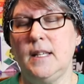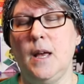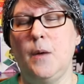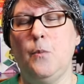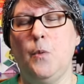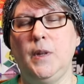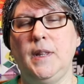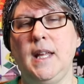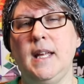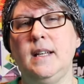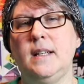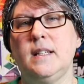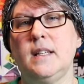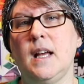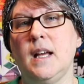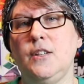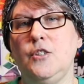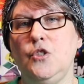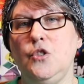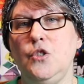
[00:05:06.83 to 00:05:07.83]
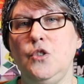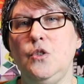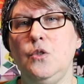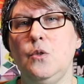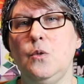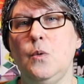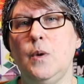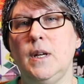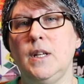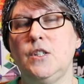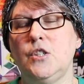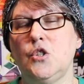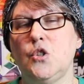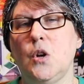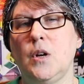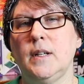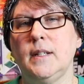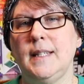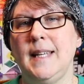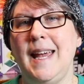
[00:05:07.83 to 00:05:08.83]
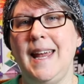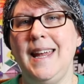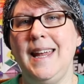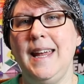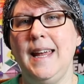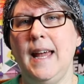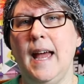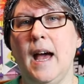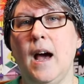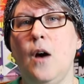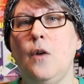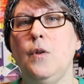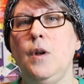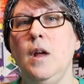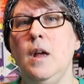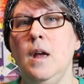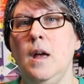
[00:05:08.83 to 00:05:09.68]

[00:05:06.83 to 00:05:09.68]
And what they decide to do is start taking out